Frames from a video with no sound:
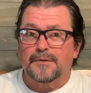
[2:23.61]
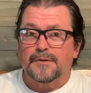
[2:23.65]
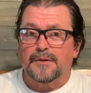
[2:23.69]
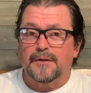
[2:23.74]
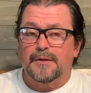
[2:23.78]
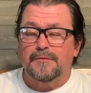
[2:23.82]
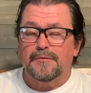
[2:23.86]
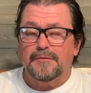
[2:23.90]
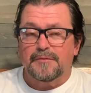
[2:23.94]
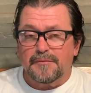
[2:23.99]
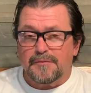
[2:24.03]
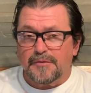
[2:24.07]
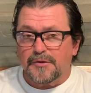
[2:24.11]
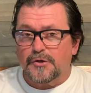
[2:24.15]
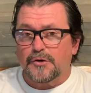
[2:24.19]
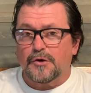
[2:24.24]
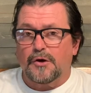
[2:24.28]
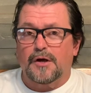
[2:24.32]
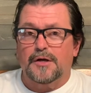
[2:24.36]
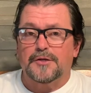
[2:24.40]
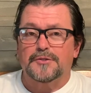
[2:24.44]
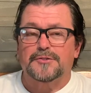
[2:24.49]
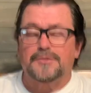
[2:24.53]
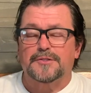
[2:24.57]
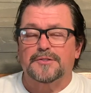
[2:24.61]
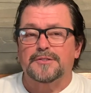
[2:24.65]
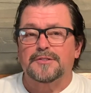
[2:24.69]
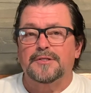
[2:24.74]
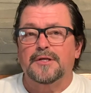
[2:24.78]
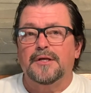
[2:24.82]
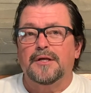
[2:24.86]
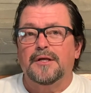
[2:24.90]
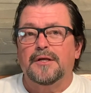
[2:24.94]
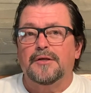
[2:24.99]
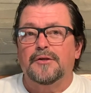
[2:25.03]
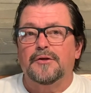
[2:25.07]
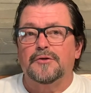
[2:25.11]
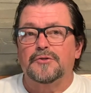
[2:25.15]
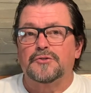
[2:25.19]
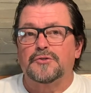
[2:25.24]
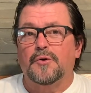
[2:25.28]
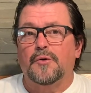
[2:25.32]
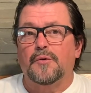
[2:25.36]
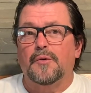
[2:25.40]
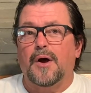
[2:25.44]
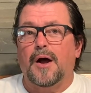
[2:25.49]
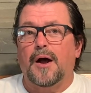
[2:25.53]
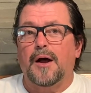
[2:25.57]
Even if it costs us.
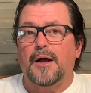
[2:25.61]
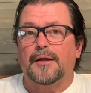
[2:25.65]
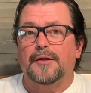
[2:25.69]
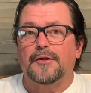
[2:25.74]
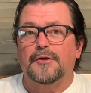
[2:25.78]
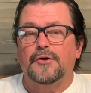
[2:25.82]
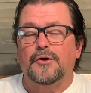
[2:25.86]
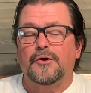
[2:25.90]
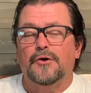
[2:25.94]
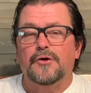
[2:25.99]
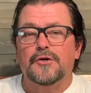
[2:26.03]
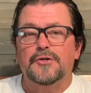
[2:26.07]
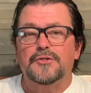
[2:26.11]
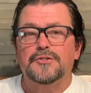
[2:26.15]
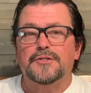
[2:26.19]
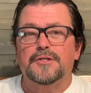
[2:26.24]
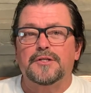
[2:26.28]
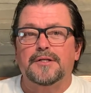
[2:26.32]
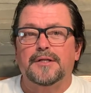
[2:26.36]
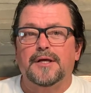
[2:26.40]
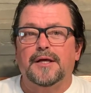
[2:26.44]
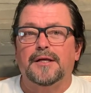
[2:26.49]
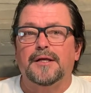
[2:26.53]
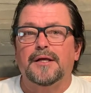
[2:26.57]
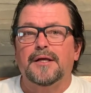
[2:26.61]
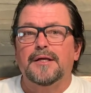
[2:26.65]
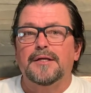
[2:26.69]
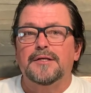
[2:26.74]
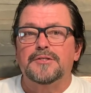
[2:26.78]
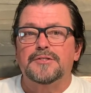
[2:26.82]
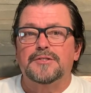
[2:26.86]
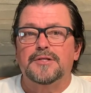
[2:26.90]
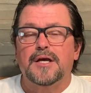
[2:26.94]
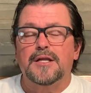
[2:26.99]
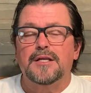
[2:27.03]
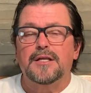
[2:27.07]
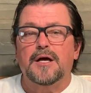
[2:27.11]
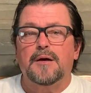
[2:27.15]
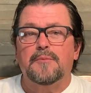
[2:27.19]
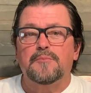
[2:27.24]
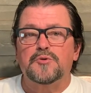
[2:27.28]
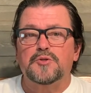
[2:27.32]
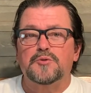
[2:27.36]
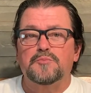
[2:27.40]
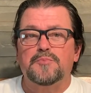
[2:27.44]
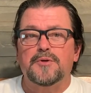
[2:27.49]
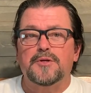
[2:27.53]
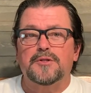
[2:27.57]
So I encourage you today, stand
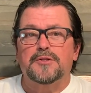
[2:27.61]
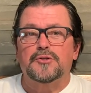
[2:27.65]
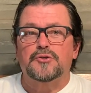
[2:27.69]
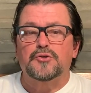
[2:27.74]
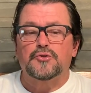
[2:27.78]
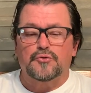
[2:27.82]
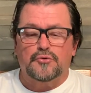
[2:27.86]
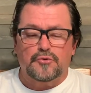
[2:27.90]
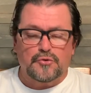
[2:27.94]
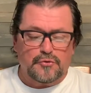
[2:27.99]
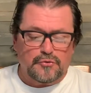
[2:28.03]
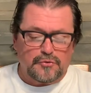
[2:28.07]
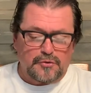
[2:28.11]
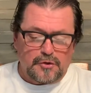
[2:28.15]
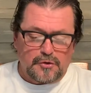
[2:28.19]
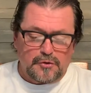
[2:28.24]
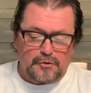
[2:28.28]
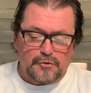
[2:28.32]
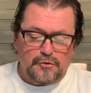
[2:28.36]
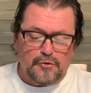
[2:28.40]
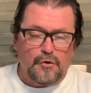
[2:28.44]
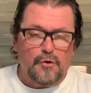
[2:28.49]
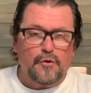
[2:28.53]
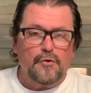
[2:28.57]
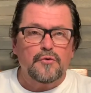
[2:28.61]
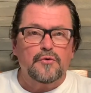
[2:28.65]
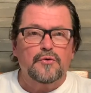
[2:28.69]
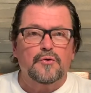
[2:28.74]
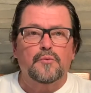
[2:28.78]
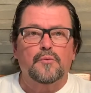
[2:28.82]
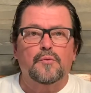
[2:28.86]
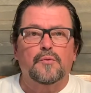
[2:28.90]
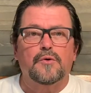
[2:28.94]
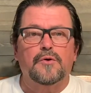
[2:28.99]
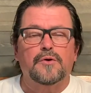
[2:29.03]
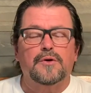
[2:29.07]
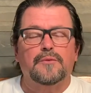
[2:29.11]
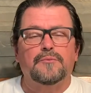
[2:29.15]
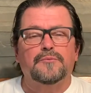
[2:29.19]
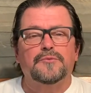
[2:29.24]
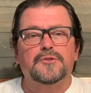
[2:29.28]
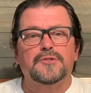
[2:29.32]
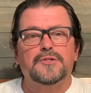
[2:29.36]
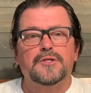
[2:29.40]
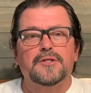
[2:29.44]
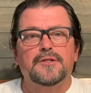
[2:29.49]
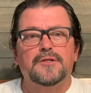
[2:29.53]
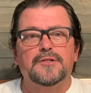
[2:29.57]
up, speak the truth, know your word. And when you
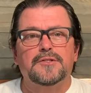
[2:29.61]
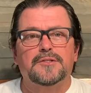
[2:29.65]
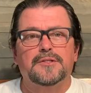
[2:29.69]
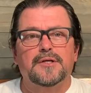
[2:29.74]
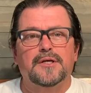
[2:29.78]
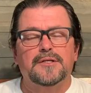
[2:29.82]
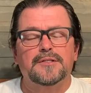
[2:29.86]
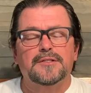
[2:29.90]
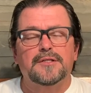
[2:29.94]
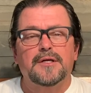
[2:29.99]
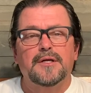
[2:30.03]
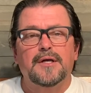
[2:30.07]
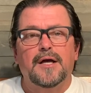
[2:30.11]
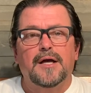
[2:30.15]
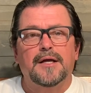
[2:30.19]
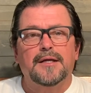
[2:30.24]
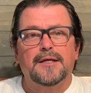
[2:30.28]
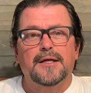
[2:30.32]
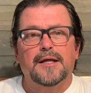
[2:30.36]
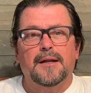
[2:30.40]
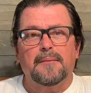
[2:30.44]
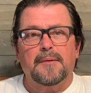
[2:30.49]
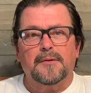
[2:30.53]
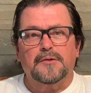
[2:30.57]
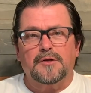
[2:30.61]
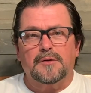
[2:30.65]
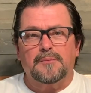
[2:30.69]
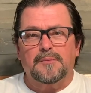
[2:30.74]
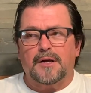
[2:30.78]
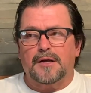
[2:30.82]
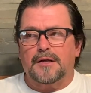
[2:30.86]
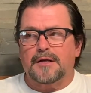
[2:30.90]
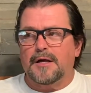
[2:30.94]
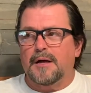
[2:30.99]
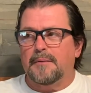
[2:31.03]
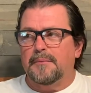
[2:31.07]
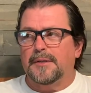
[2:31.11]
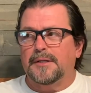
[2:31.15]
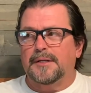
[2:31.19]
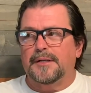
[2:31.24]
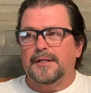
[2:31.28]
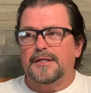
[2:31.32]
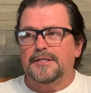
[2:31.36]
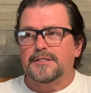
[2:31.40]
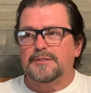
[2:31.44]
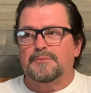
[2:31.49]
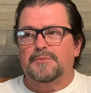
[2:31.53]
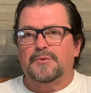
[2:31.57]
see these things, again, I'm not talking about coming
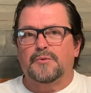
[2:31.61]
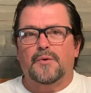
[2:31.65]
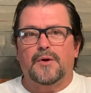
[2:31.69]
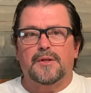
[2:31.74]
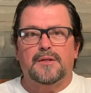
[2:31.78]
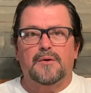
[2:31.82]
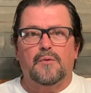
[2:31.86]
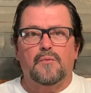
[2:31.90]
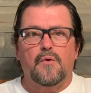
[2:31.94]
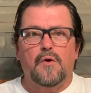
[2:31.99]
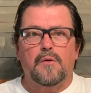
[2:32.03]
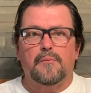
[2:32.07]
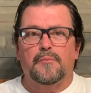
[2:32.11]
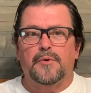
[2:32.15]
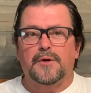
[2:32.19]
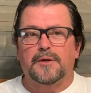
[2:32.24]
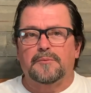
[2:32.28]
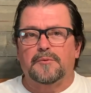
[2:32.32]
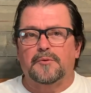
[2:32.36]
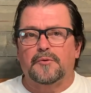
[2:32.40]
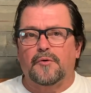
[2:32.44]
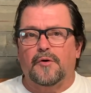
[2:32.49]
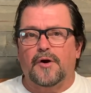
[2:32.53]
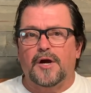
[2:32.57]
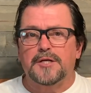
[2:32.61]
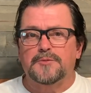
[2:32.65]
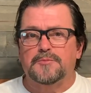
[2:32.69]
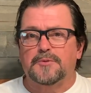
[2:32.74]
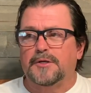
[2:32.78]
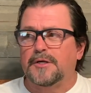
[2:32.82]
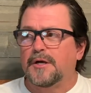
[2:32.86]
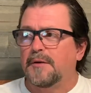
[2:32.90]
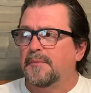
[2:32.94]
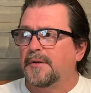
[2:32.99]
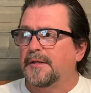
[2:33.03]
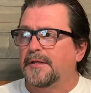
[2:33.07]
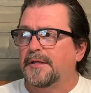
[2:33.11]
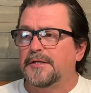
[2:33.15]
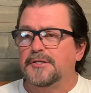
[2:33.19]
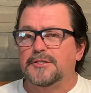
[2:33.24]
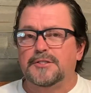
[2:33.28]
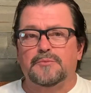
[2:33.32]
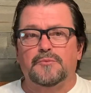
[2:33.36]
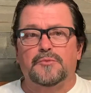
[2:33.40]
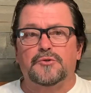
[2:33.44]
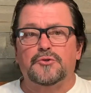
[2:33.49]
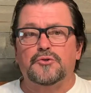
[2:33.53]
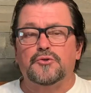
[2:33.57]
against them in a way that won't bring them to Christ, but coming against
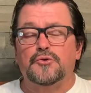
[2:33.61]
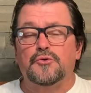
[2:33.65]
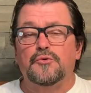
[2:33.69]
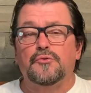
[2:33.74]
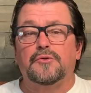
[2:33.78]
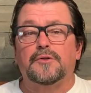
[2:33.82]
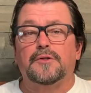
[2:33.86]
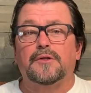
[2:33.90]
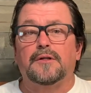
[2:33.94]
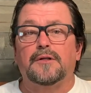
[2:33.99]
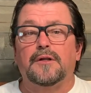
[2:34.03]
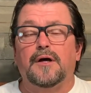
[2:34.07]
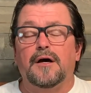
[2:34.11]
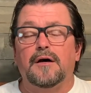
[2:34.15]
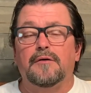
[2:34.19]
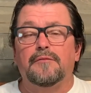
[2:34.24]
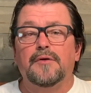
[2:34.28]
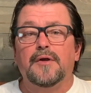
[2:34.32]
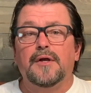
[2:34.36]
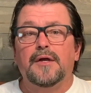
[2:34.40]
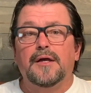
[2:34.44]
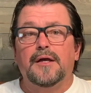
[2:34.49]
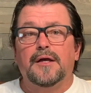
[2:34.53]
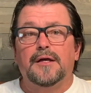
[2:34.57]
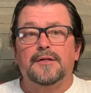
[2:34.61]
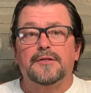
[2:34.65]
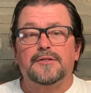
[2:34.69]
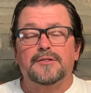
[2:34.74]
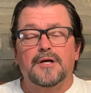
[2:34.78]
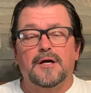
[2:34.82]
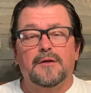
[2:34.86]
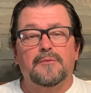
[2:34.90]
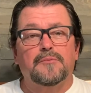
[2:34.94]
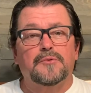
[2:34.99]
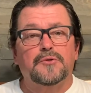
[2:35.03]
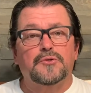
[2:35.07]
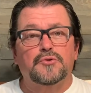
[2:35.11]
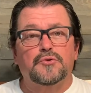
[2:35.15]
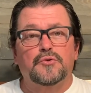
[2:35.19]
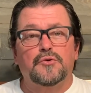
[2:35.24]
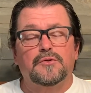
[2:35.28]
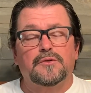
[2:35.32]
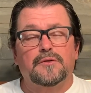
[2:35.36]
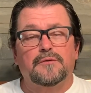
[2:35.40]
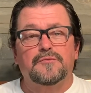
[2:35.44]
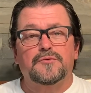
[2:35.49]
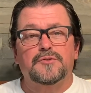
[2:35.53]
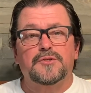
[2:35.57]
them with truth and love and tell them the
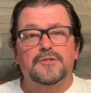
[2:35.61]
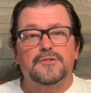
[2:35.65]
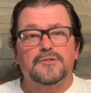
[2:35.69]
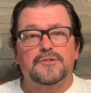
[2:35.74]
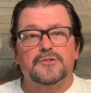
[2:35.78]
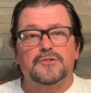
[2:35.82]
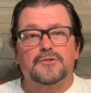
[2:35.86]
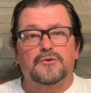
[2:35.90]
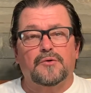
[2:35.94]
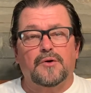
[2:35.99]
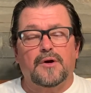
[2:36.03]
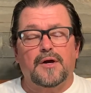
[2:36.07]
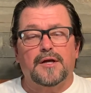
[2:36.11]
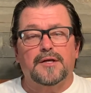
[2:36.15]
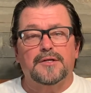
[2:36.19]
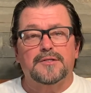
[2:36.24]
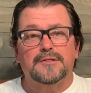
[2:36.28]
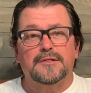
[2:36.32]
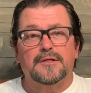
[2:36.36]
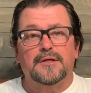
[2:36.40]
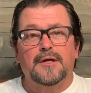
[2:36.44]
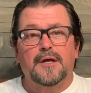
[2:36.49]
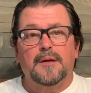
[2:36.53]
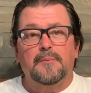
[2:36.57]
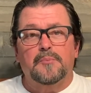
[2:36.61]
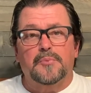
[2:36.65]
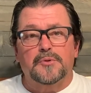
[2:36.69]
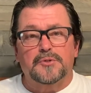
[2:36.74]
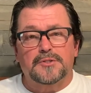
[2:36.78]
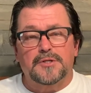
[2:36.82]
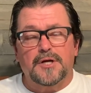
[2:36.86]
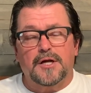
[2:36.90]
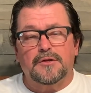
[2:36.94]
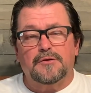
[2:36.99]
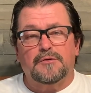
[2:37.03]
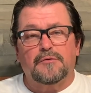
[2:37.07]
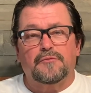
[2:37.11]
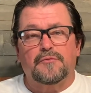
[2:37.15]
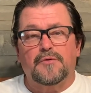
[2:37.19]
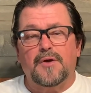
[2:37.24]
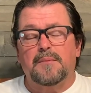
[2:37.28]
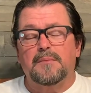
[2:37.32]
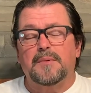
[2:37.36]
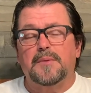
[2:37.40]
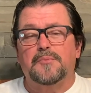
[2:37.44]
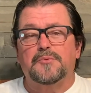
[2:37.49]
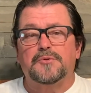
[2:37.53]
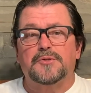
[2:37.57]
truth of Jesus Christ. Protect your
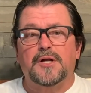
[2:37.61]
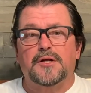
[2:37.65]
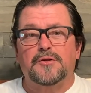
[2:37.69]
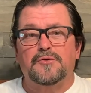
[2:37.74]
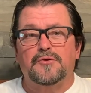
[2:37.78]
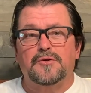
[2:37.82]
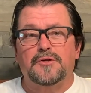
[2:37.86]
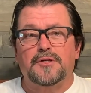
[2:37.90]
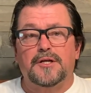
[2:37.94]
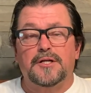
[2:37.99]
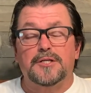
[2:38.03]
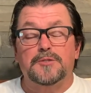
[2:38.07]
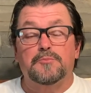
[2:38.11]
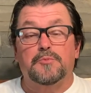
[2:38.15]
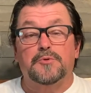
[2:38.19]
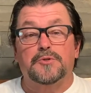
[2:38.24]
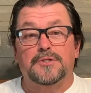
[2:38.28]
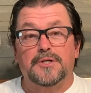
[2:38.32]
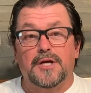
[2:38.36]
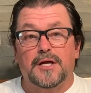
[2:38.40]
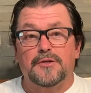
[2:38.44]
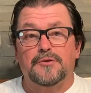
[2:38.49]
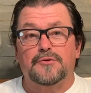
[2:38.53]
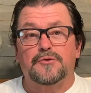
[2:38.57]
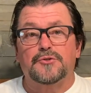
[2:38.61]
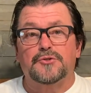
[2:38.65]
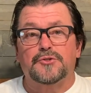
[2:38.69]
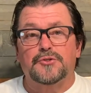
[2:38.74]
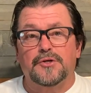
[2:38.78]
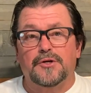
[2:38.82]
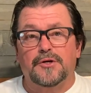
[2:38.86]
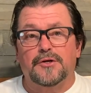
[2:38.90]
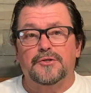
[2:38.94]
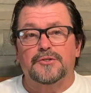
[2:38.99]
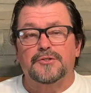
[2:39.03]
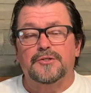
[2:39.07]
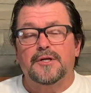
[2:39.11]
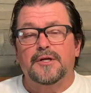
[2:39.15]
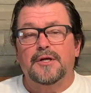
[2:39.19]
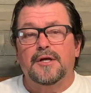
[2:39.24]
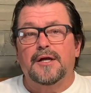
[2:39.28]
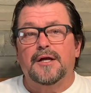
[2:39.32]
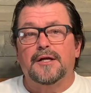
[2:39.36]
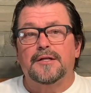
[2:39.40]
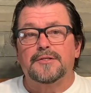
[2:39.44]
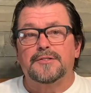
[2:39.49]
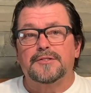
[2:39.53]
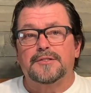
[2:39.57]
family, protect your kids, protect your church,
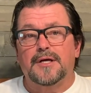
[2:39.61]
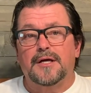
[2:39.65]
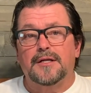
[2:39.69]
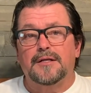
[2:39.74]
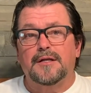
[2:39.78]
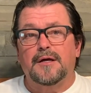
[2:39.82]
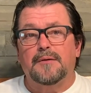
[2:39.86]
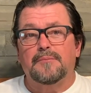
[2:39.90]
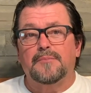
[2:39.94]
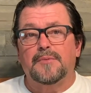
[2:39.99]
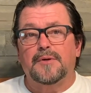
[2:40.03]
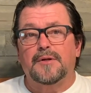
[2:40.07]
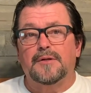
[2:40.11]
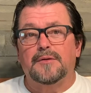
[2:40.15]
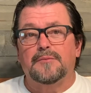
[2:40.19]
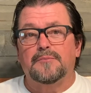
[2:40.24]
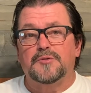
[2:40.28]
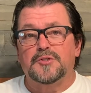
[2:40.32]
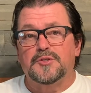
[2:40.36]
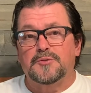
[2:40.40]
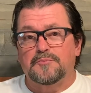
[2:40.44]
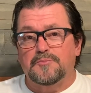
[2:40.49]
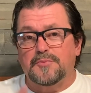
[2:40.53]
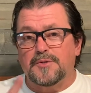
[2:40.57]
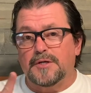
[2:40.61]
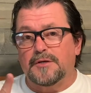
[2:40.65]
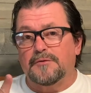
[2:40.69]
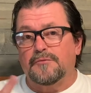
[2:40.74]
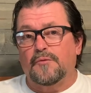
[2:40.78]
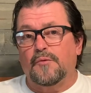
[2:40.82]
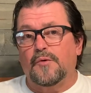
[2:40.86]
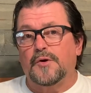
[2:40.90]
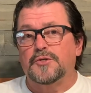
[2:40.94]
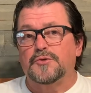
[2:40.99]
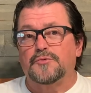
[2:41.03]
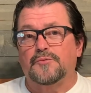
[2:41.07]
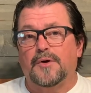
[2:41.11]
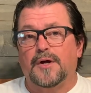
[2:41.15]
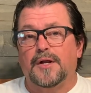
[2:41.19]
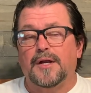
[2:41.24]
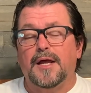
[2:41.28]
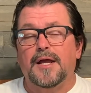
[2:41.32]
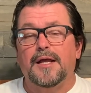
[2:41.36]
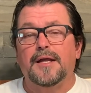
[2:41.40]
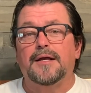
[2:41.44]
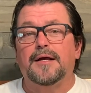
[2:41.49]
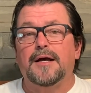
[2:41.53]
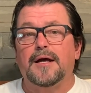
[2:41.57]
and stand up and speak for what's right.
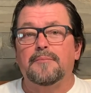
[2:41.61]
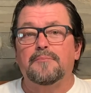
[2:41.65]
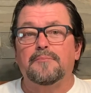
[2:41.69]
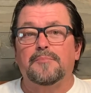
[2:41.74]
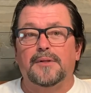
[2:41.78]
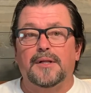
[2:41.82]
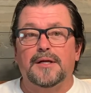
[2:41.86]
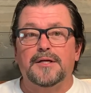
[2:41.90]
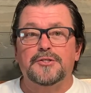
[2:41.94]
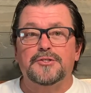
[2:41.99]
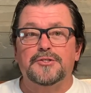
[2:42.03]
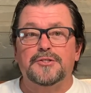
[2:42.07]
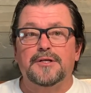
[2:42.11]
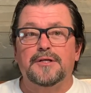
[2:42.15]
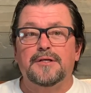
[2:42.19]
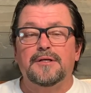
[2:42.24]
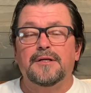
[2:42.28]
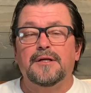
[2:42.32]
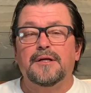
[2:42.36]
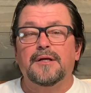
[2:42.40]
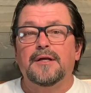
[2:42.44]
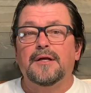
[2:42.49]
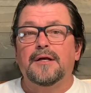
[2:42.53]
Hey, God bless you.